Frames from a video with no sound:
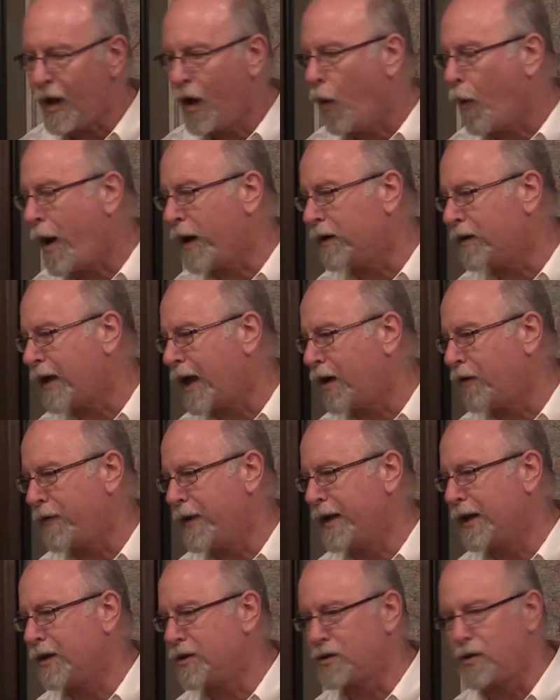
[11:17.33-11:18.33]
I don't
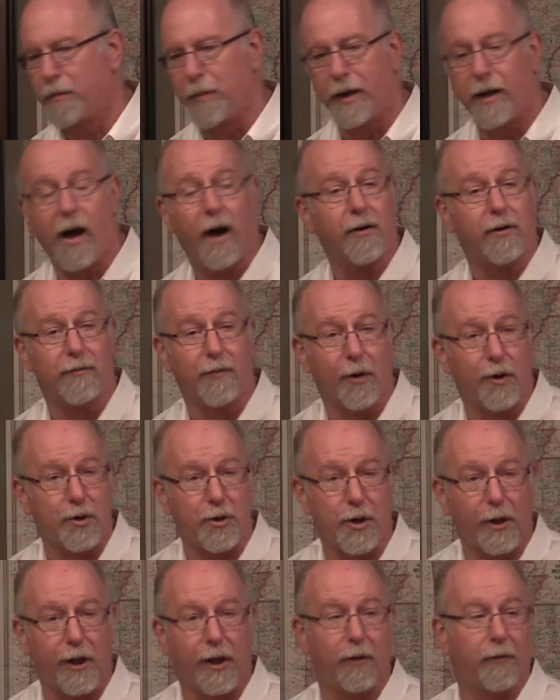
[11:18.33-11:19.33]
think it's going to be
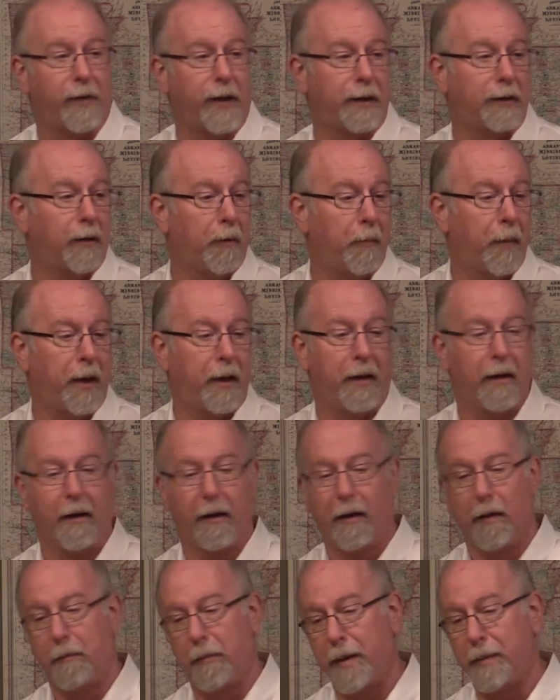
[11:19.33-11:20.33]
controversial. I don't think there'll be
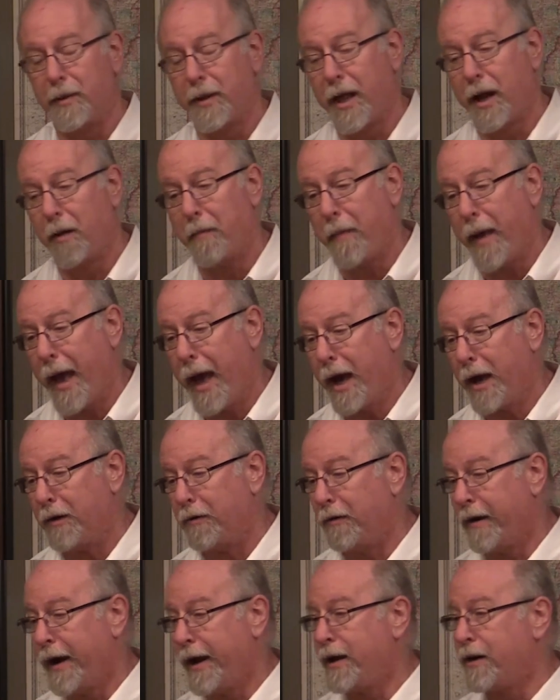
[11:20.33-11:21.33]
people that are mad
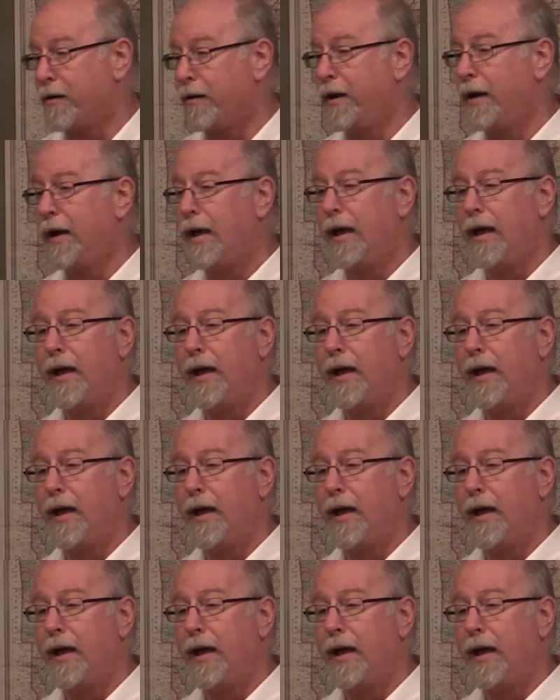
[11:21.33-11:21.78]
or angry.